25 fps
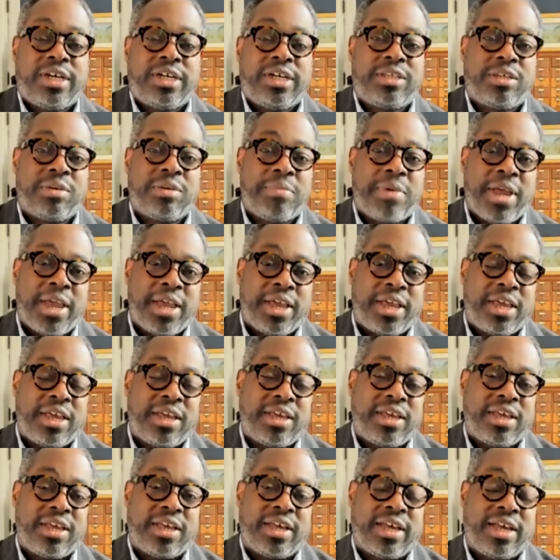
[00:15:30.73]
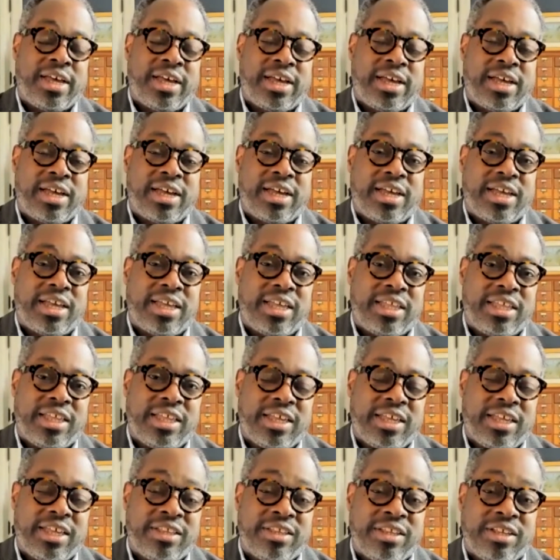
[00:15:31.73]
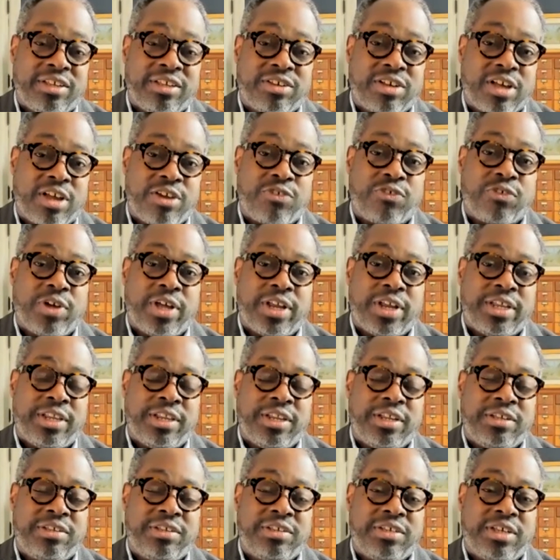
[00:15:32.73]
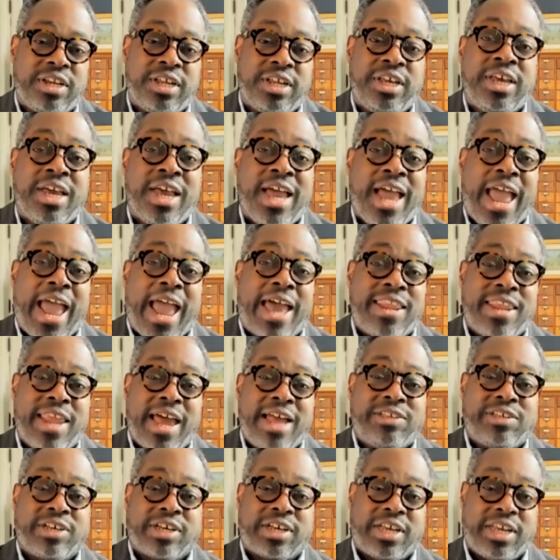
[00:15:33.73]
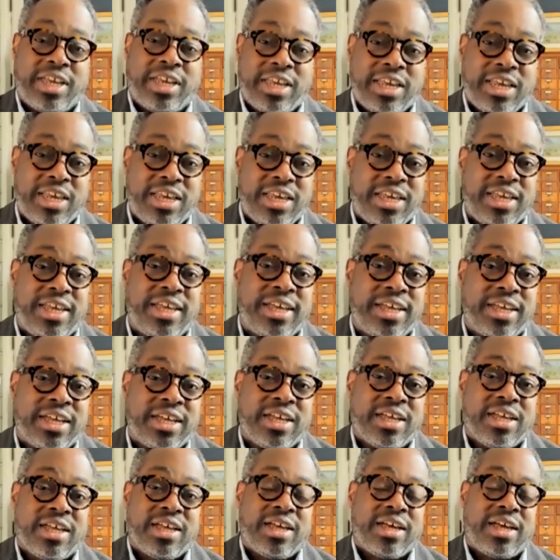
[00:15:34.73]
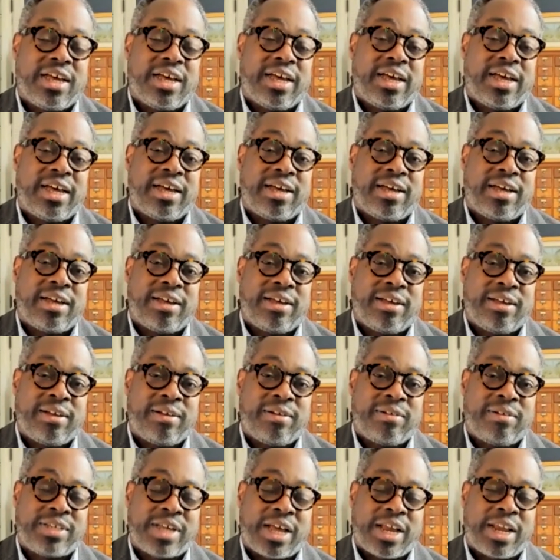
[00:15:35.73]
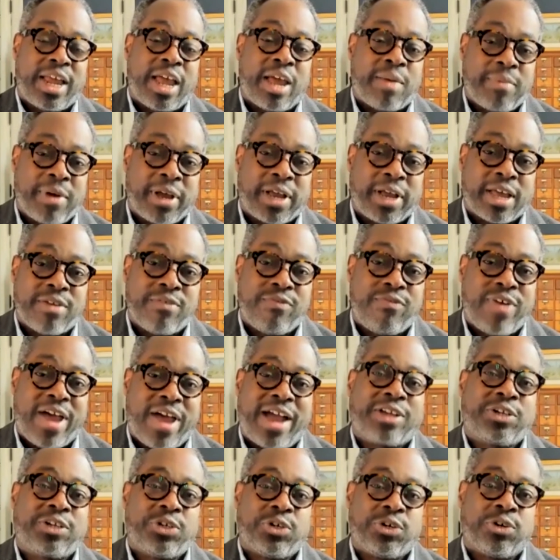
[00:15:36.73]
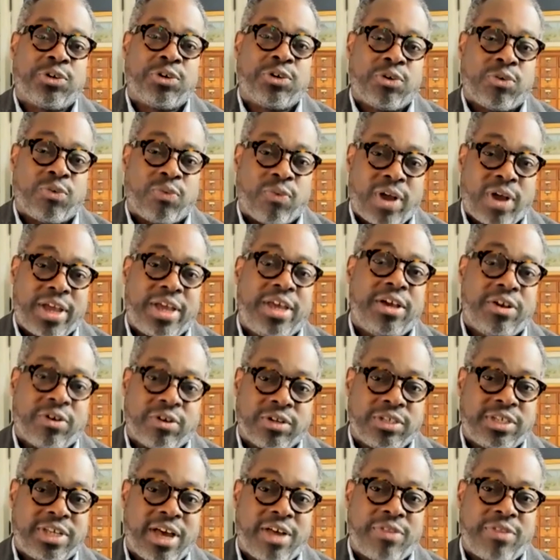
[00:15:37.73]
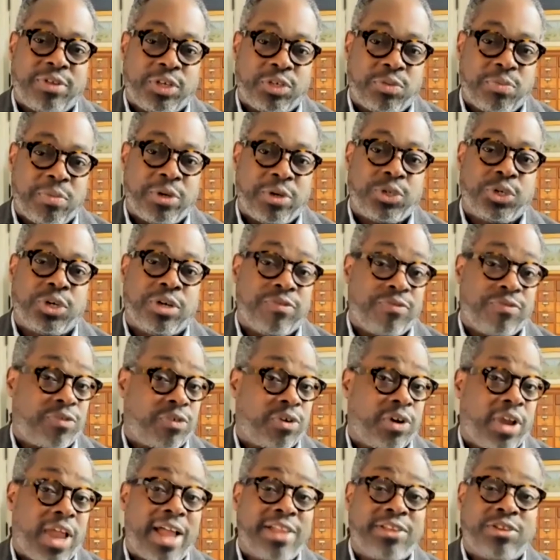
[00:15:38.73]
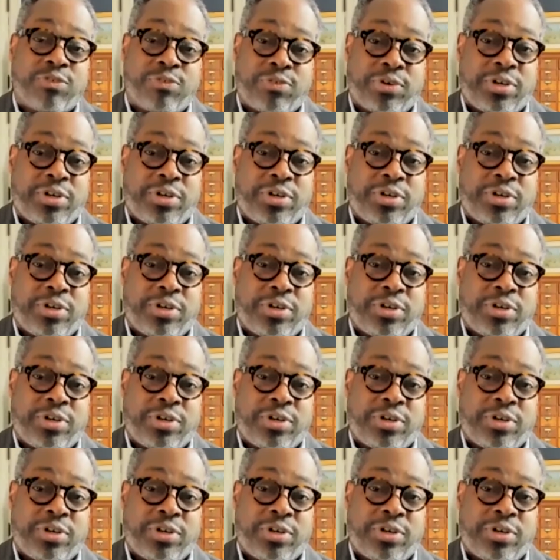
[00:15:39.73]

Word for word: to make in this country and in this city. And that's a key dynamic and factor right here in Southeast Michigan for lots of